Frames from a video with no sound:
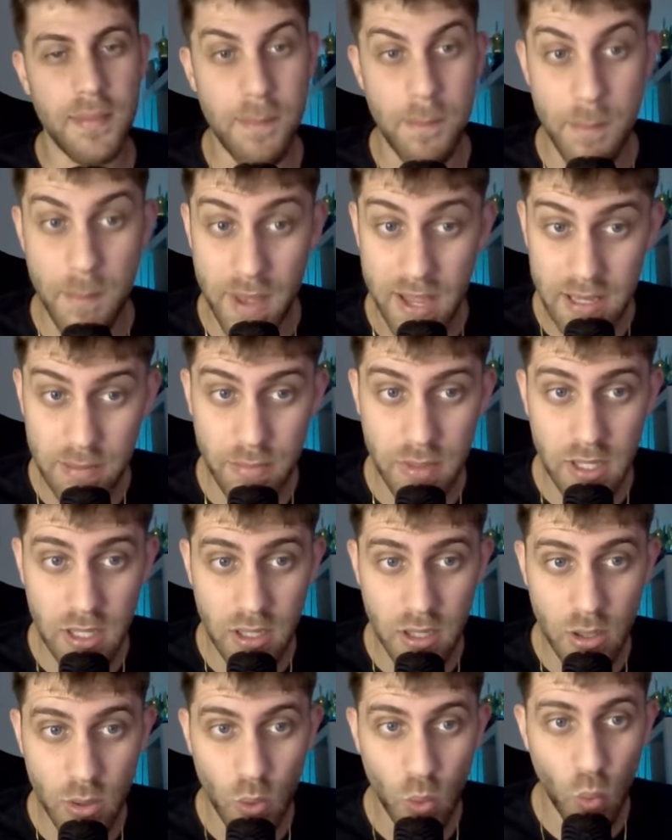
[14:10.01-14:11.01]

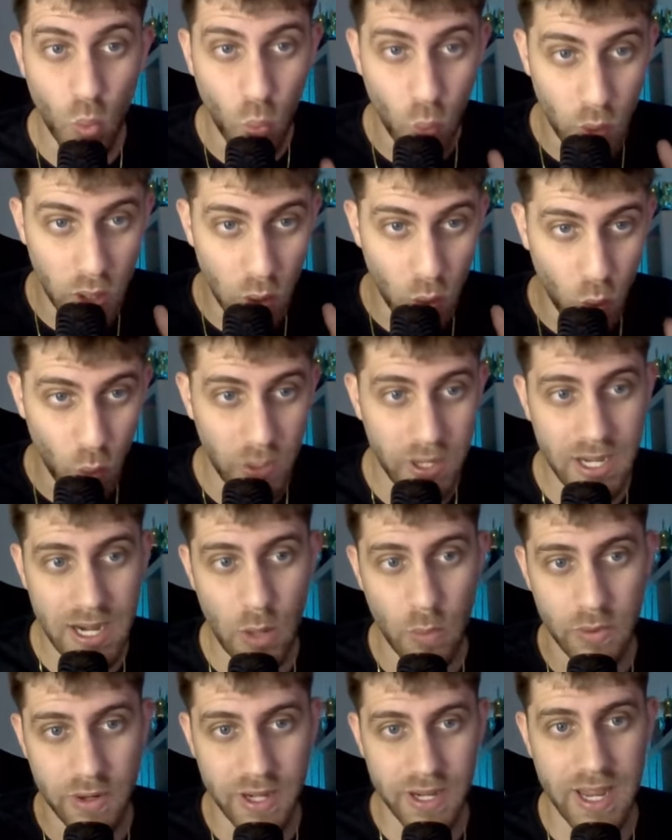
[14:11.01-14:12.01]
maybe, will win
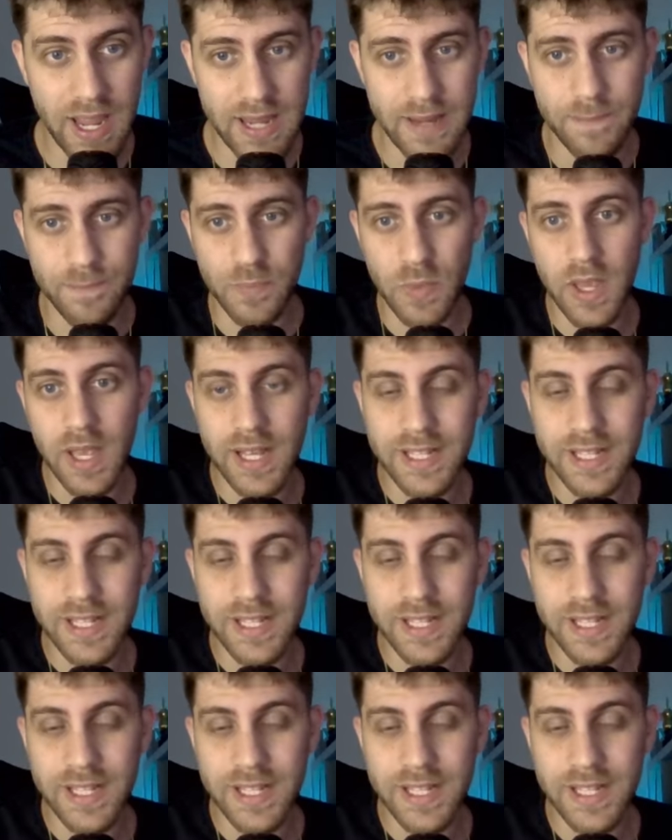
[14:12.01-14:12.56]
our game.